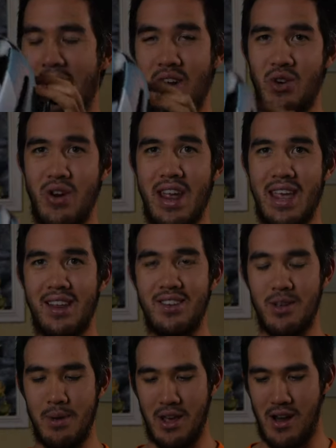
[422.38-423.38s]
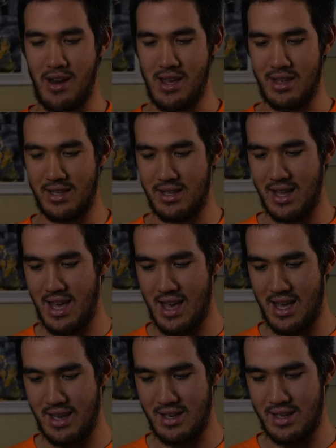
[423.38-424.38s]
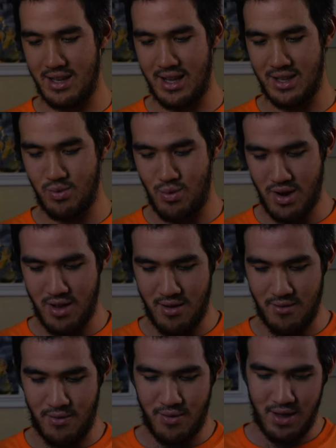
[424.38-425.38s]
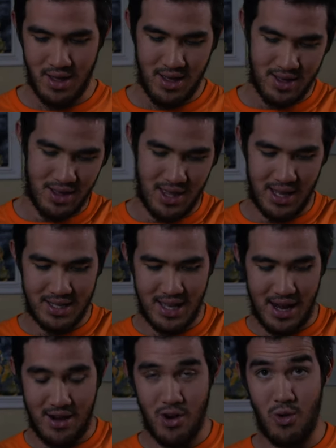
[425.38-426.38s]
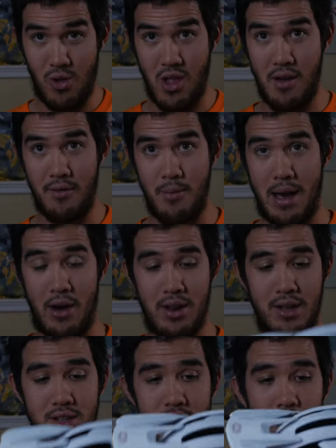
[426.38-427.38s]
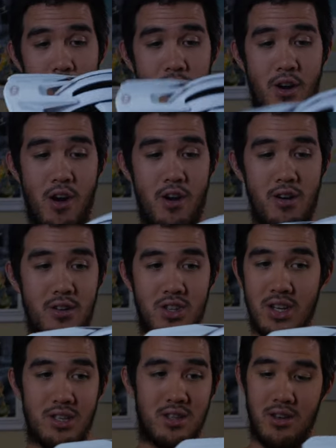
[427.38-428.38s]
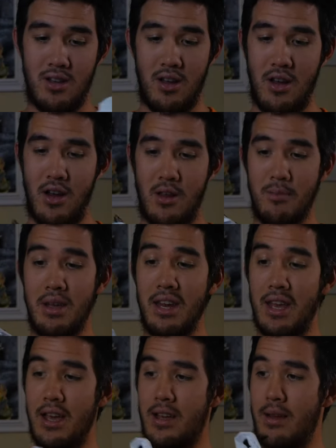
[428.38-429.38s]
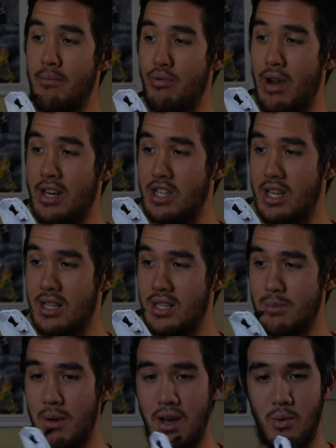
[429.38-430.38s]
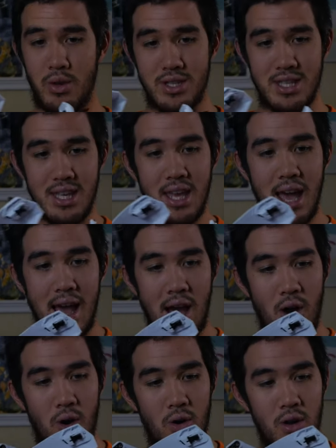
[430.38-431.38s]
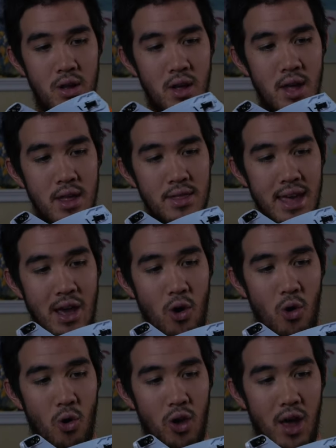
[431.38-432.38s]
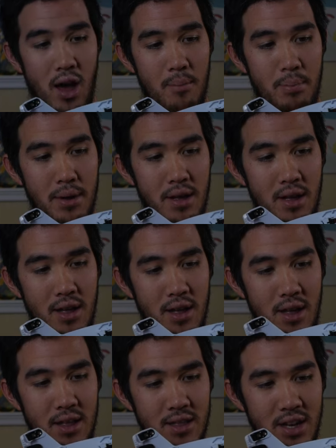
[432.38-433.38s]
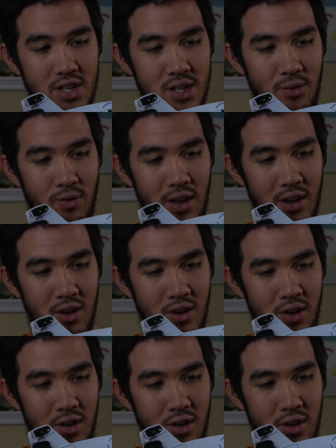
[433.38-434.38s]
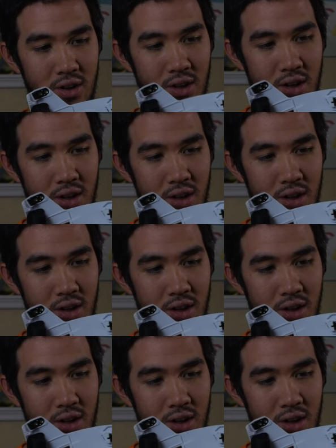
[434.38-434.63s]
great, to be honest. And it's one of the things that I don't love about it so far, just on immediate impressions, but we'll see how they hold up. They just feel